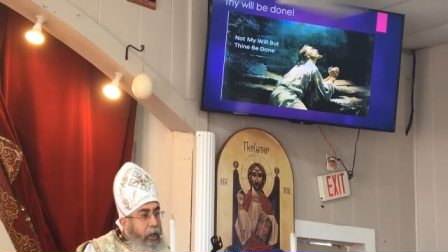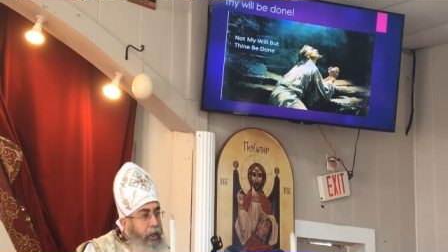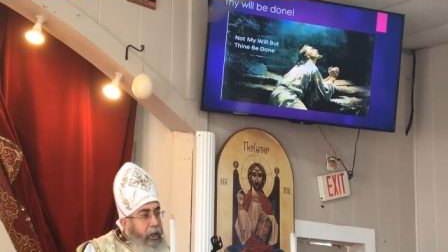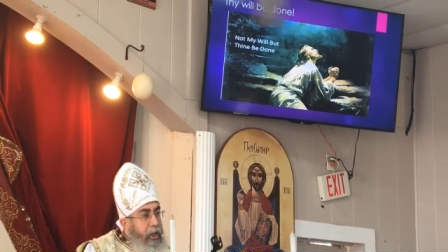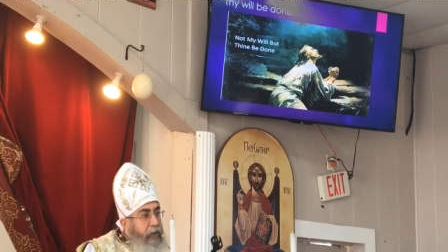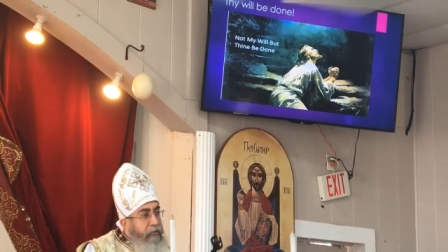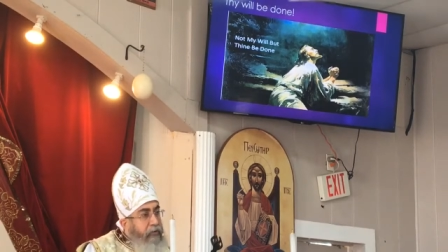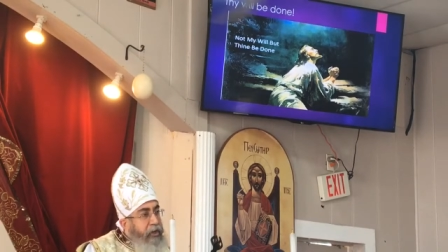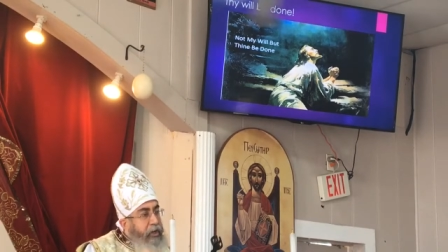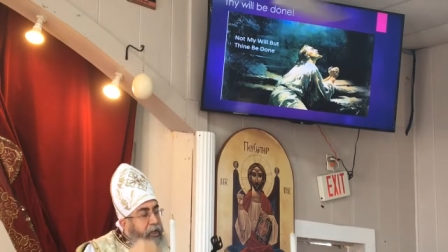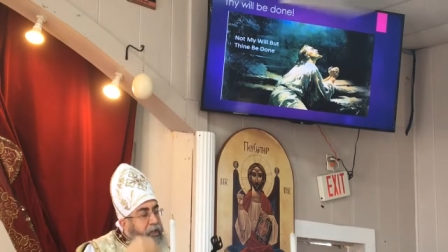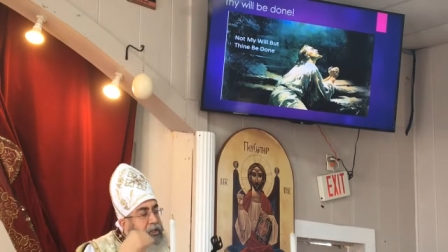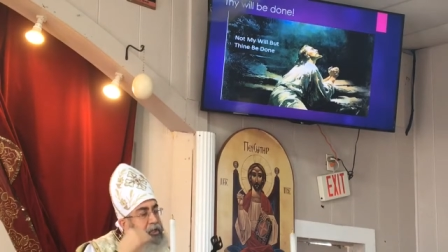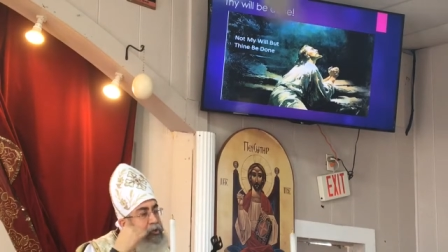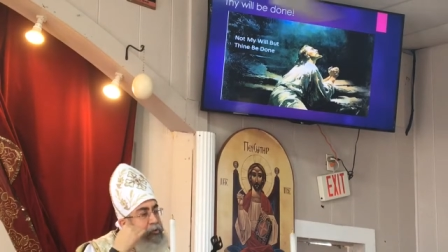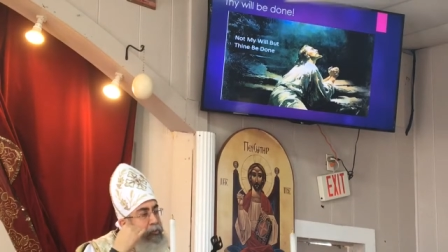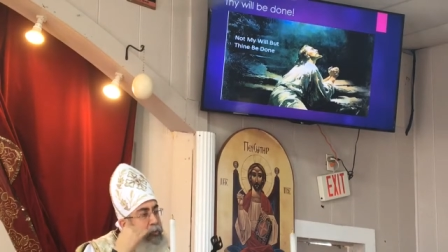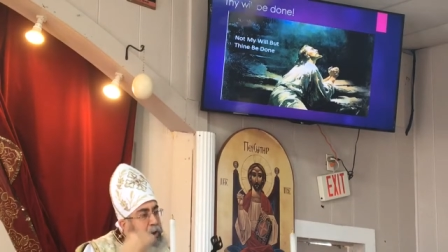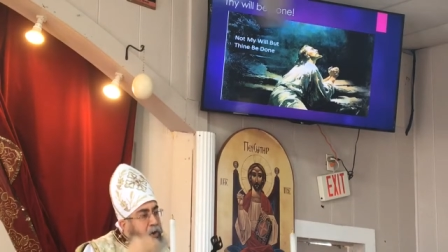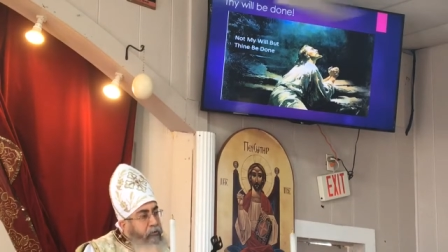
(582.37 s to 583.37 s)
Even it
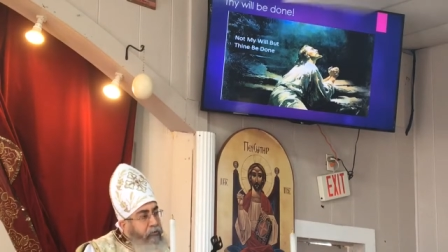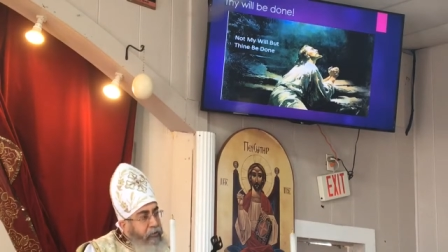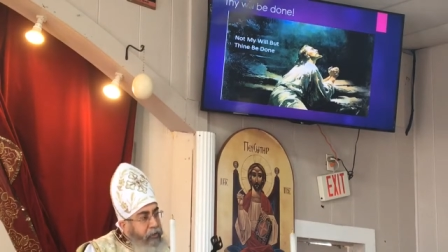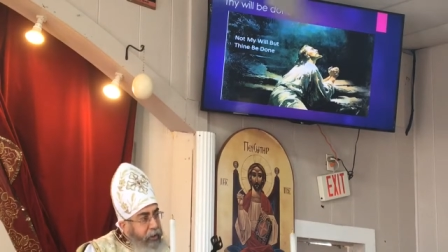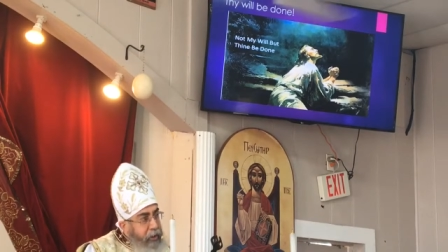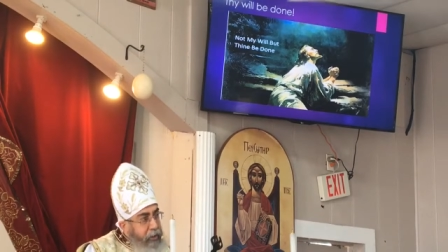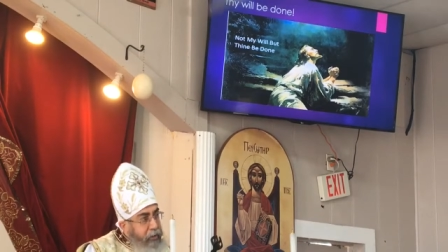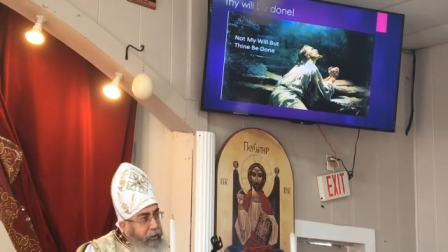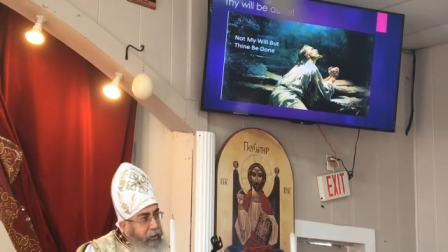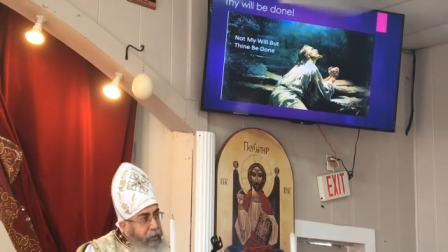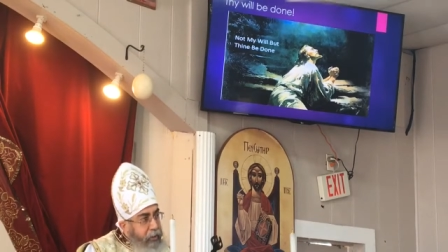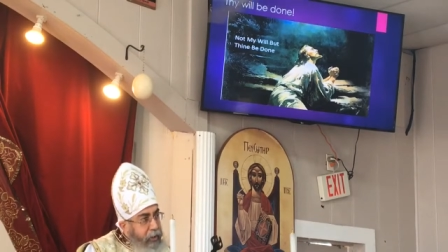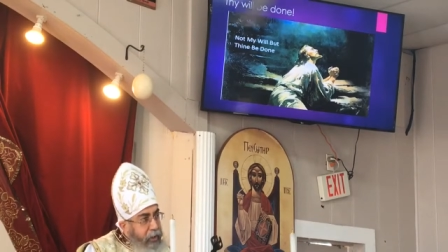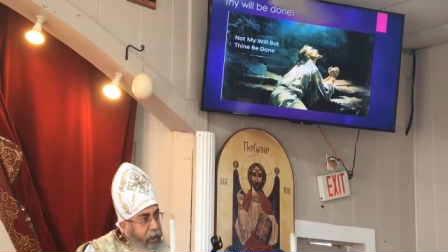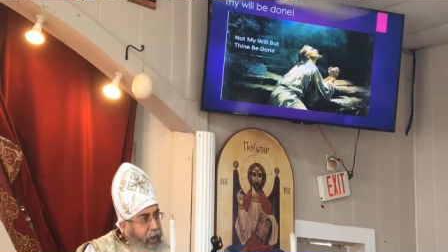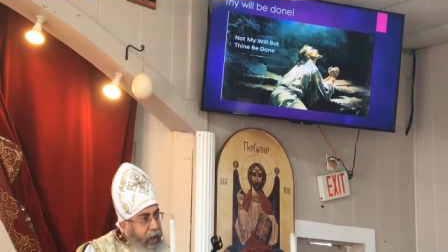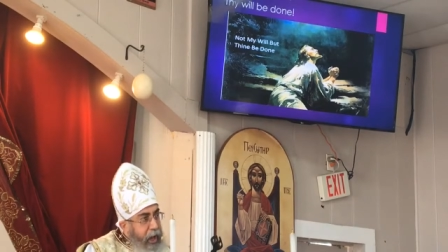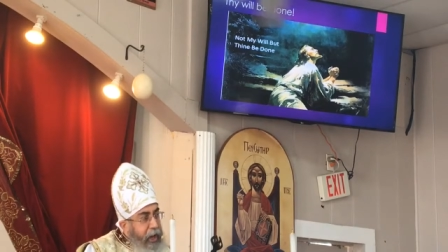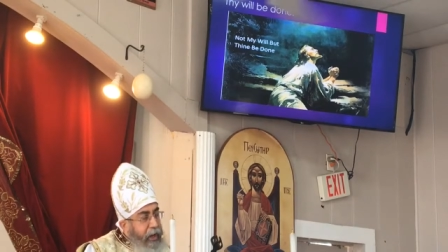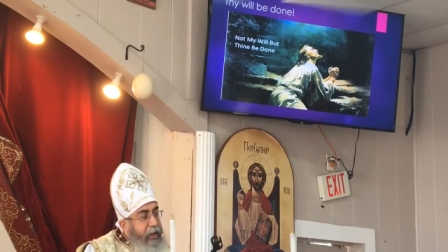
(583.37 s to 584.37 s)
is perfect.
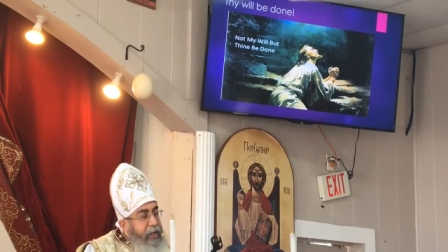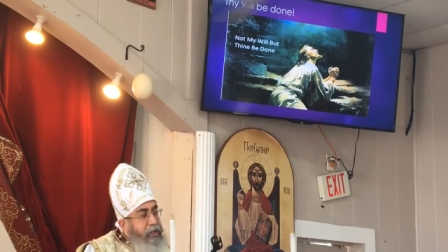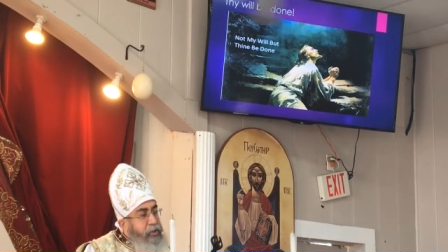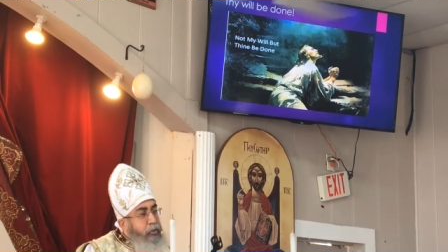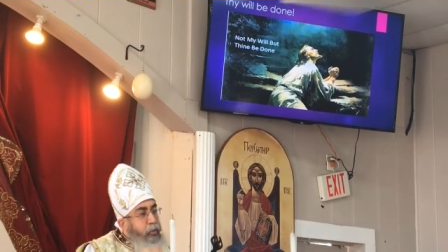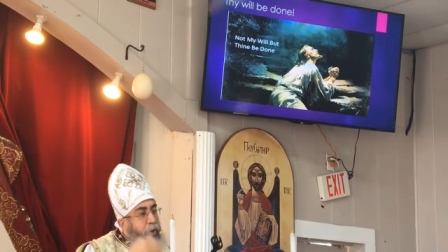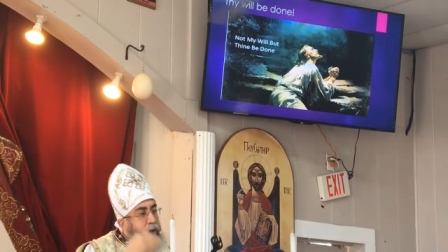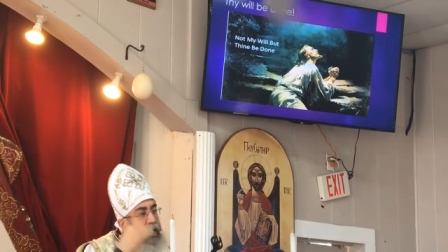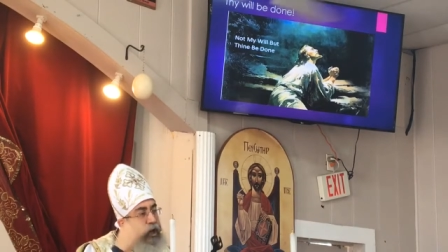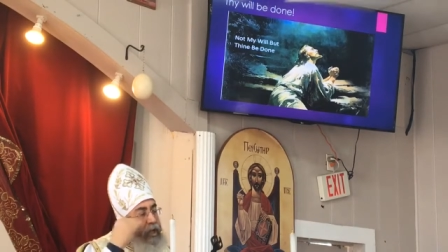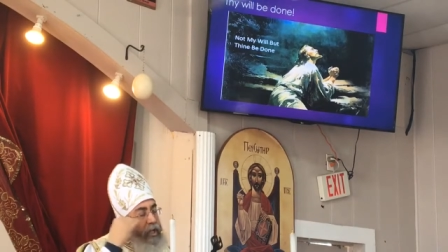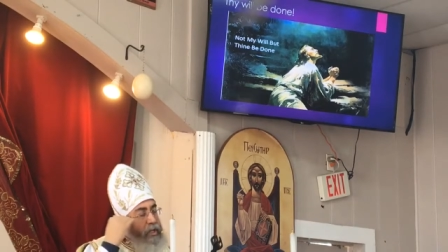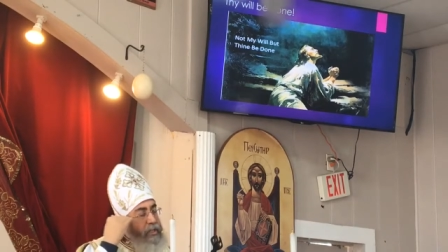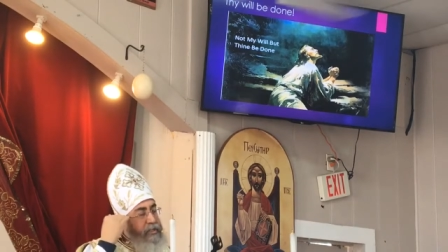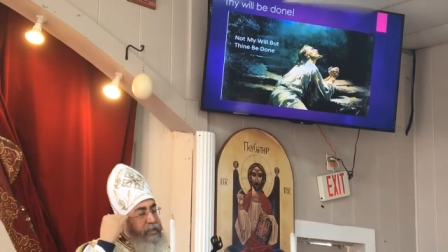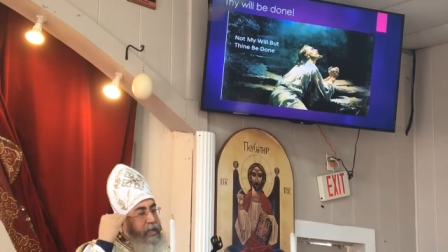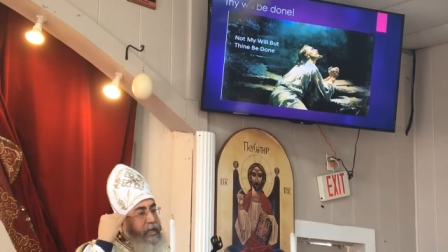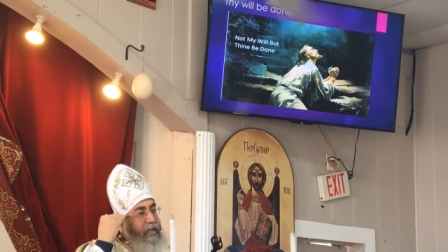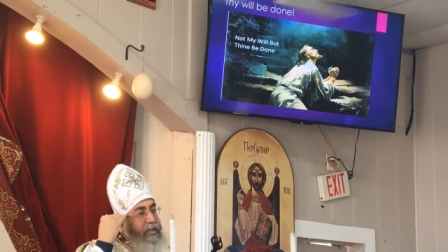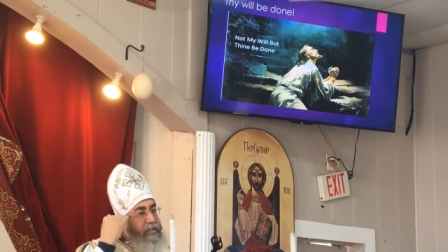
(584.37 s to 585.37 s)
And his will
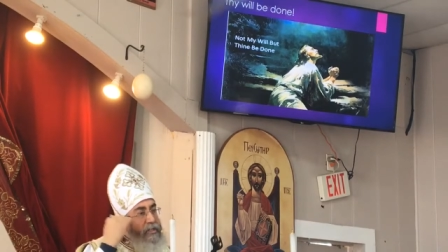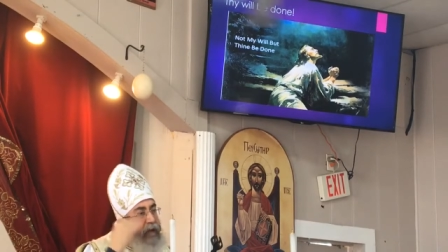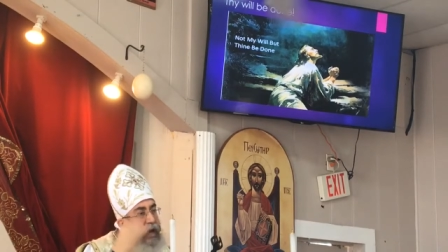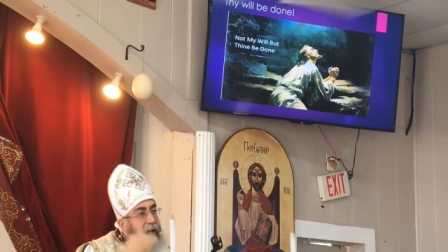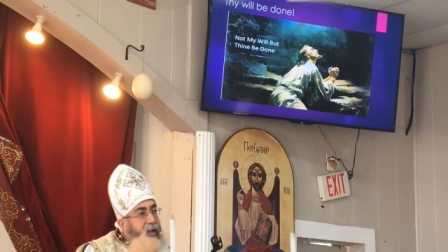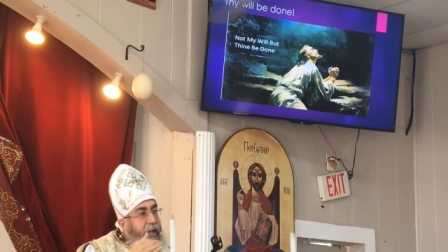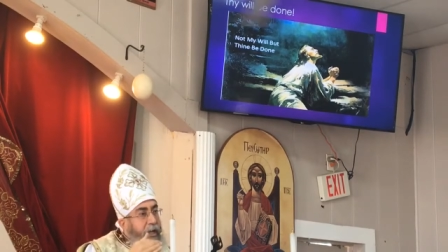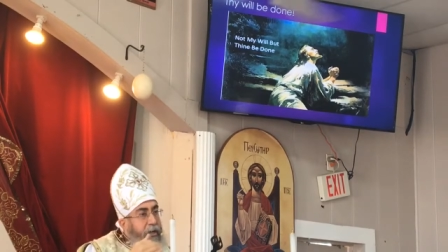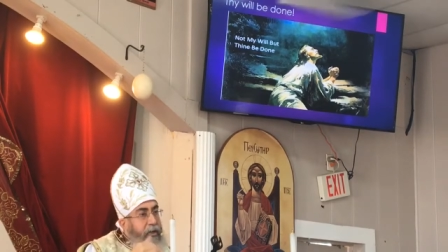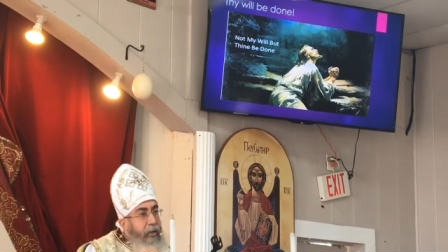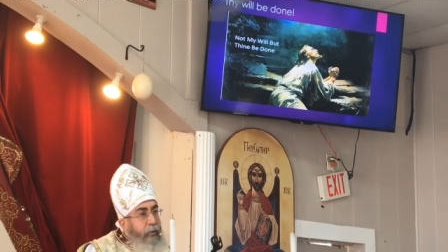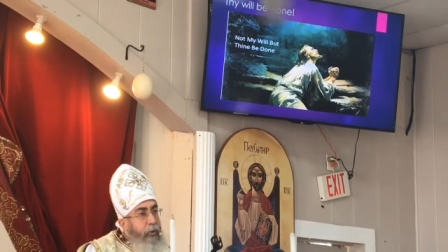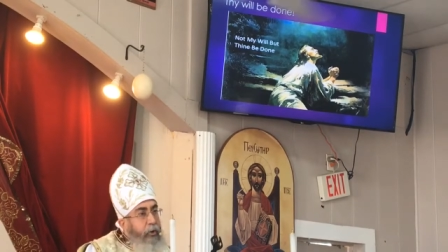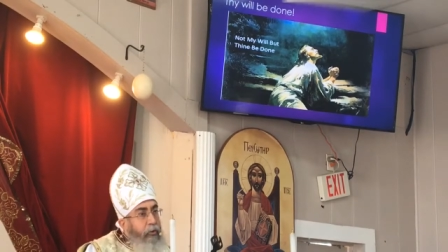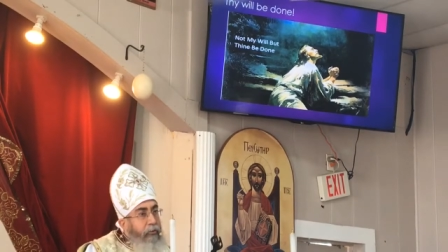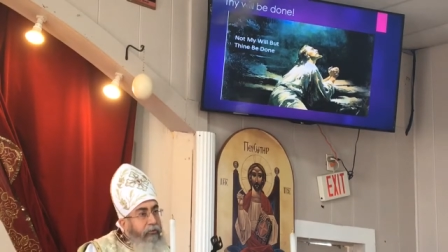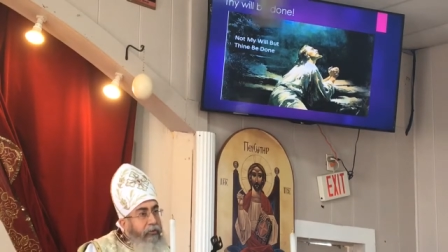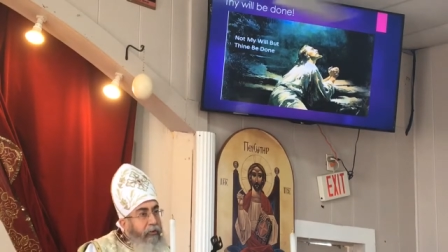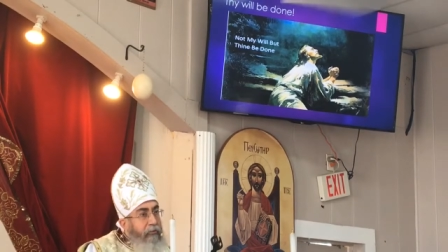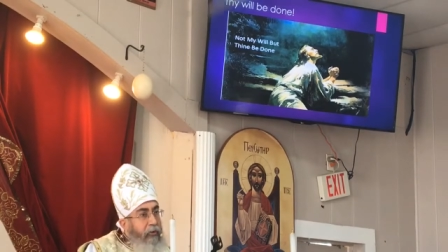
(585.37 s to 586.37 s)
is exactly the
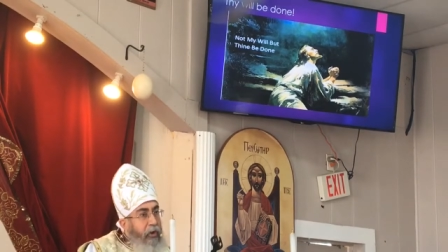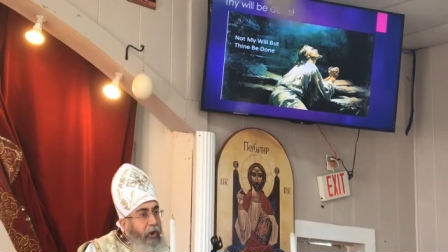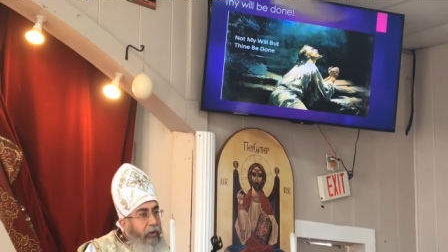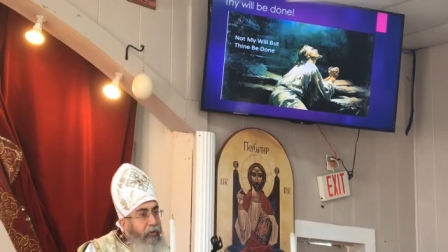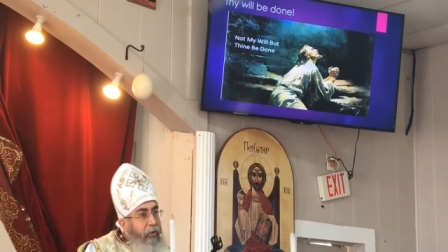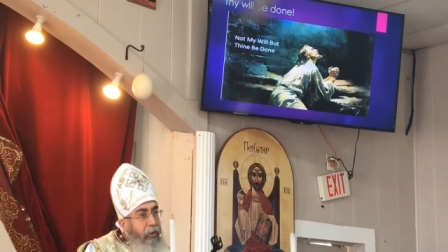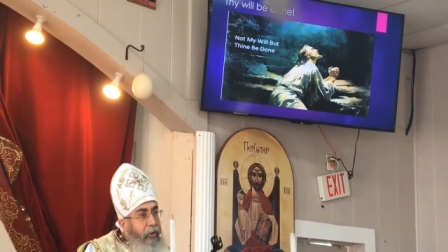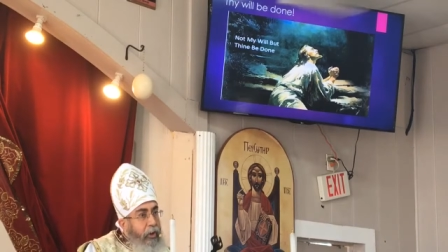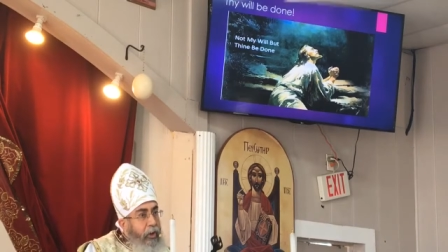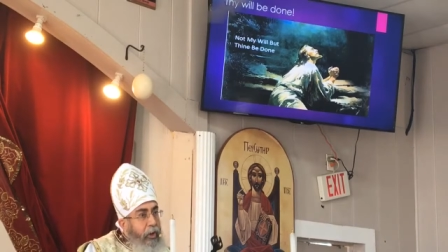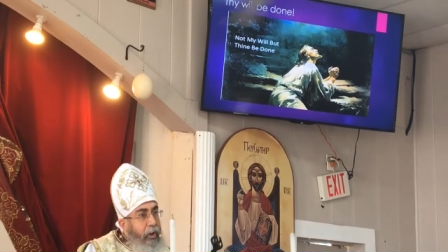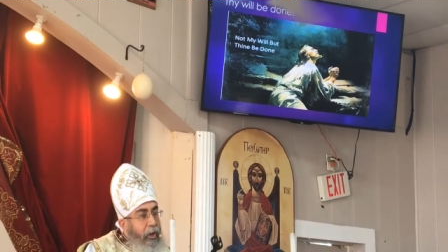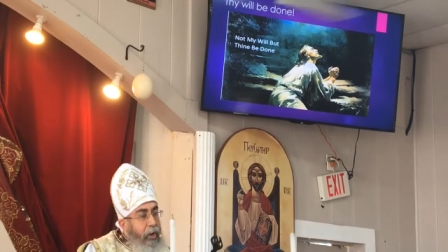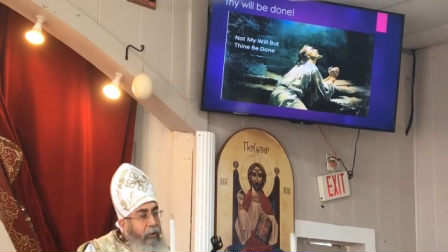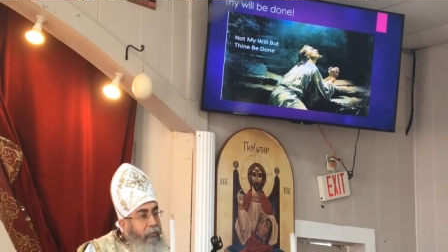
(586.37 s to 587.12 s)
will of the Father.